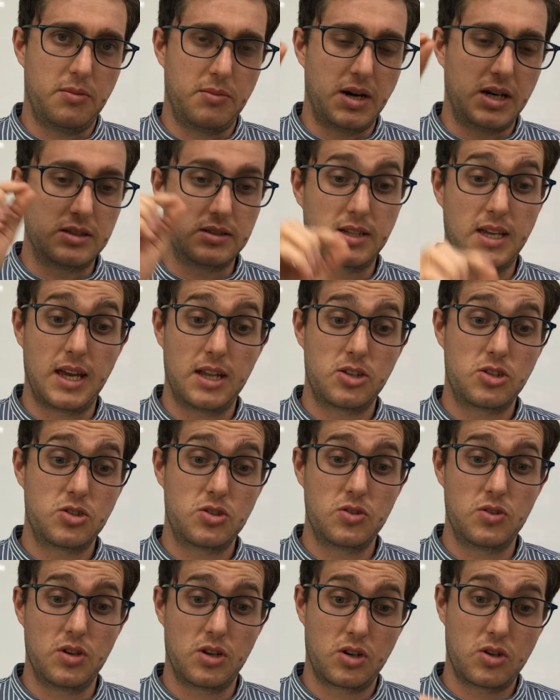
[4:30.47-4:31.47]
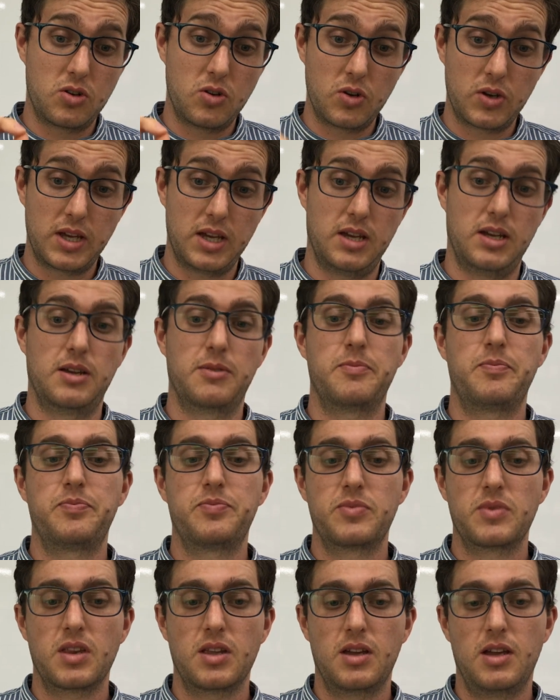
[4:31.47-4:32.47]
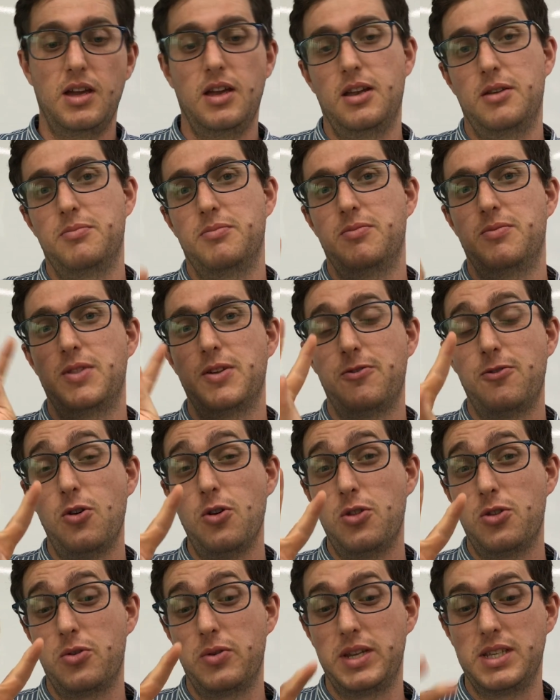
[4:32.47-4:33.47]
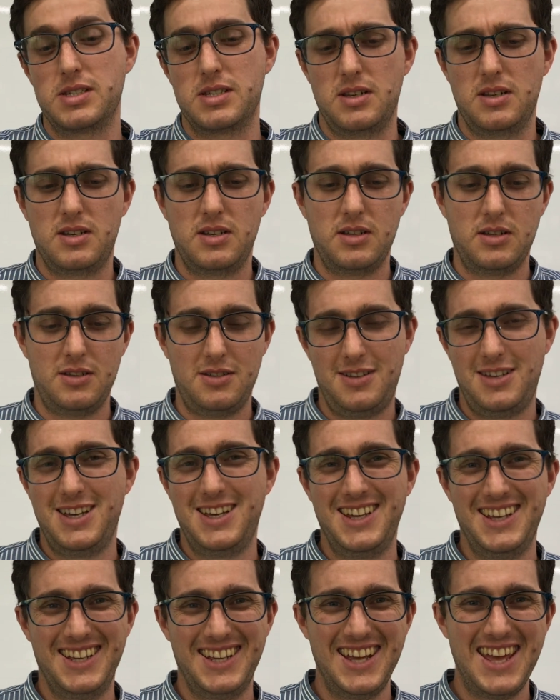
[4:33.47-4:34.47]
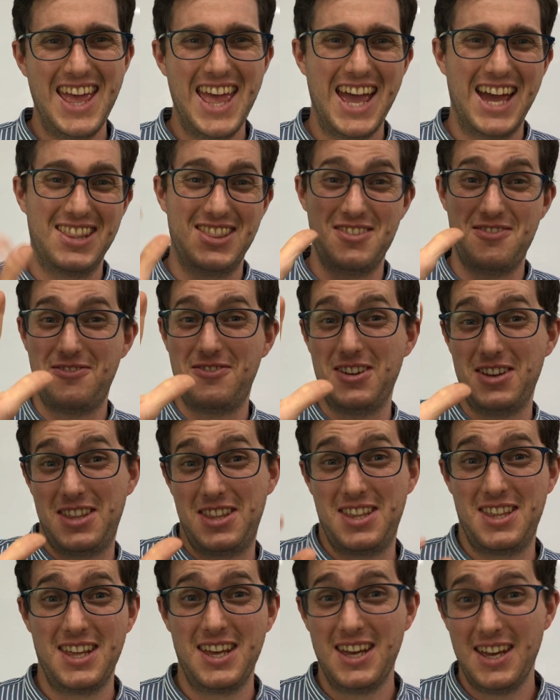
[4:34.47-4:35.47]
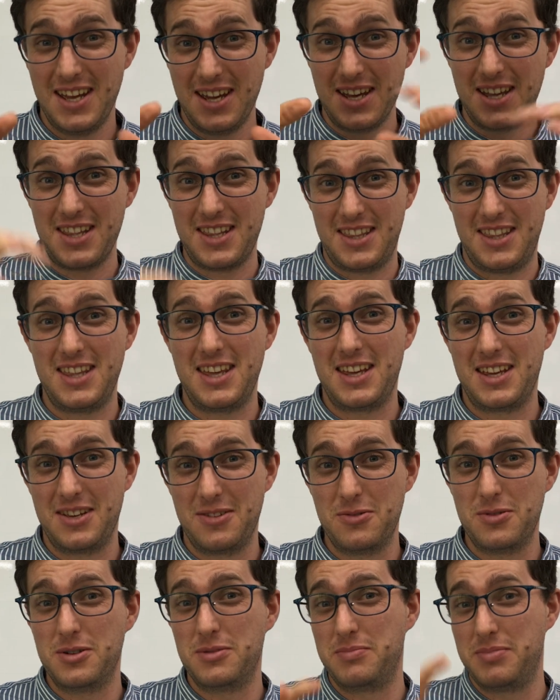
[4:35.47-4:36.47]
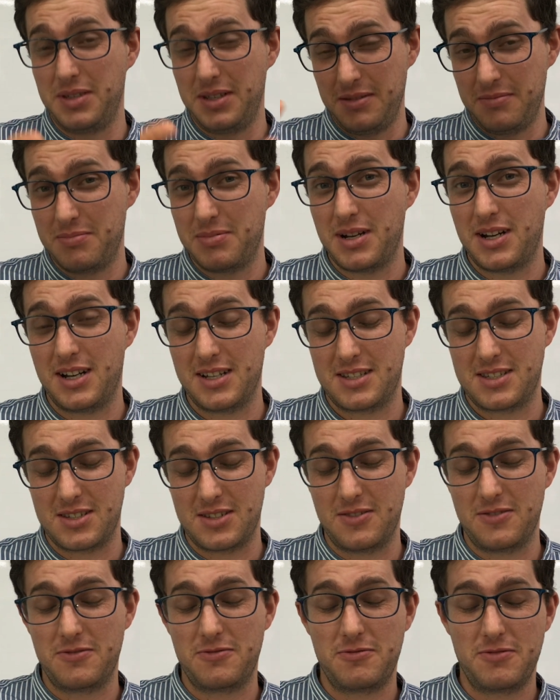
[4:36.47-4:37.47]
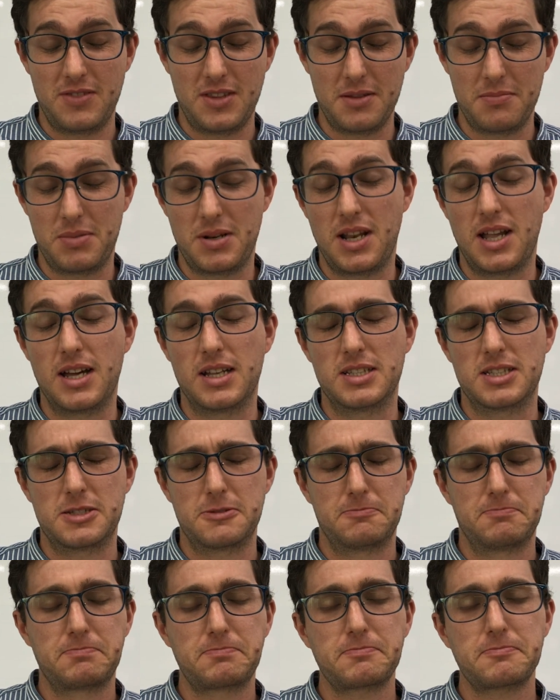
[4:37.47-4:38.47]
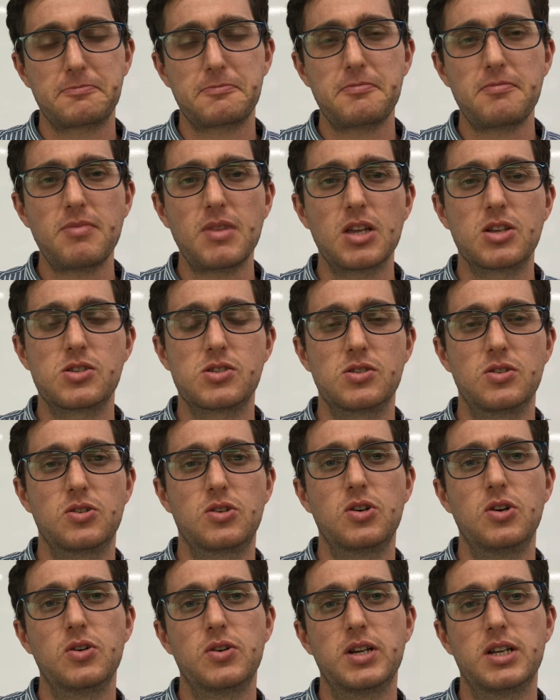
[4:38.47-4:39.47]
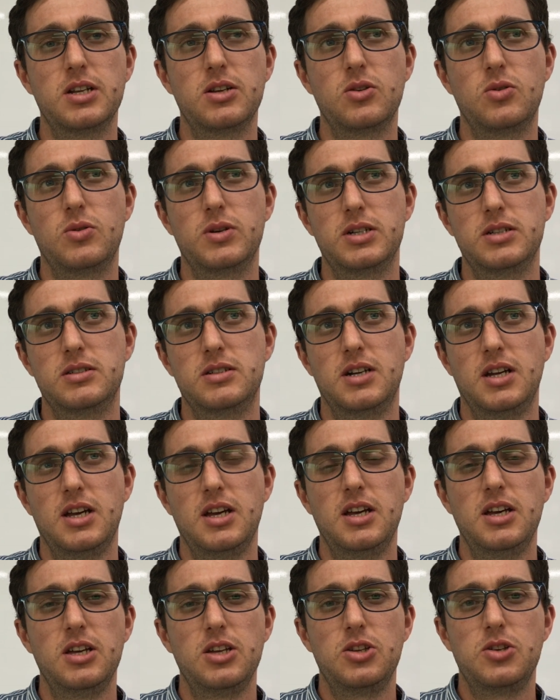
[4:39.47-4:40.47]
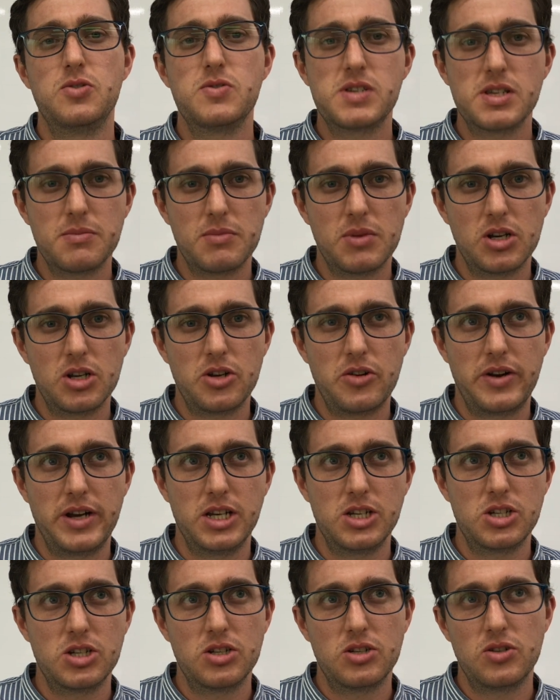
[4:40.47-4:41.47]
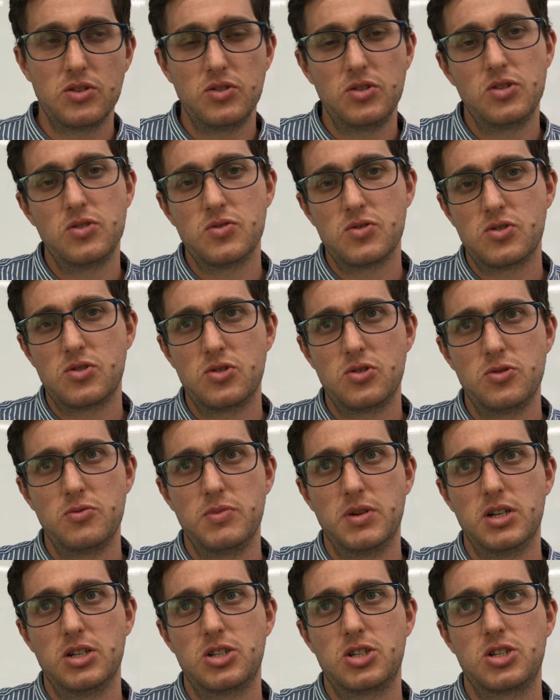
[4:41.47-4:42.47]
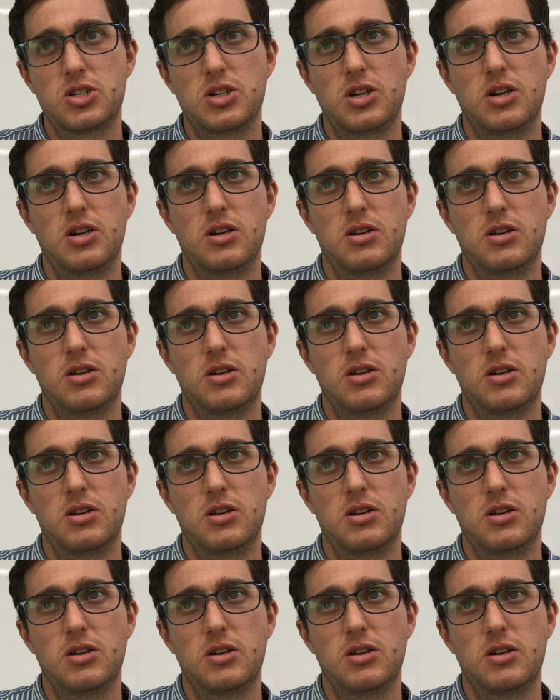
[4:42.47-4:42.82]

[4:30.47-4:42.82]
I'll get to the cooking in the fourth reason. And the fifth thing will be parts of the plants. So coconut oil, use in moderation, don't use too much.